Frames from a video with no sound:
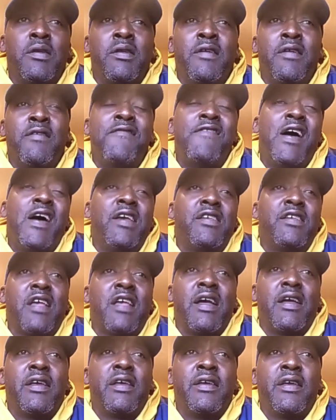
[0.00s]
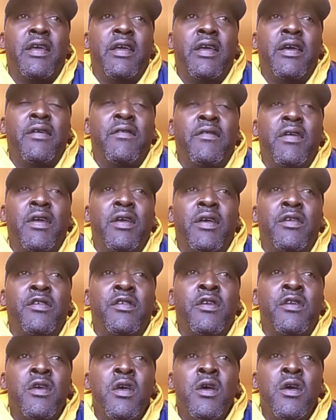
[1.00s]
advice I can give is,
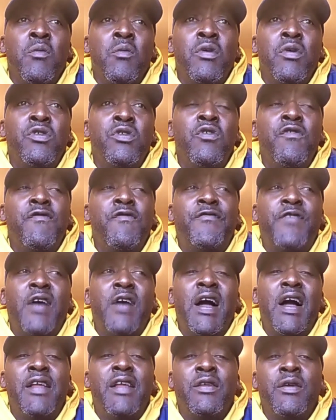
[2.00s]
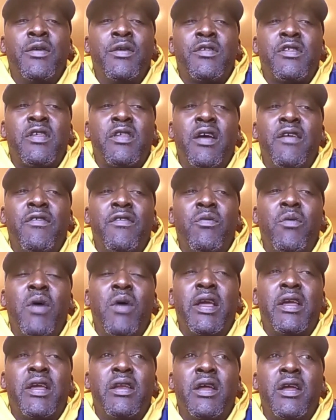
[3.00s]
when you find yourself
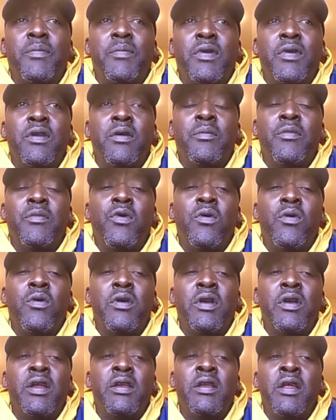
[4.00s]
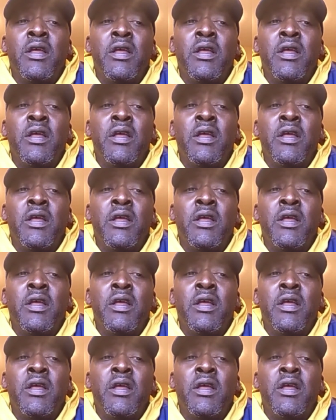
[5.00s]
waking up in the morning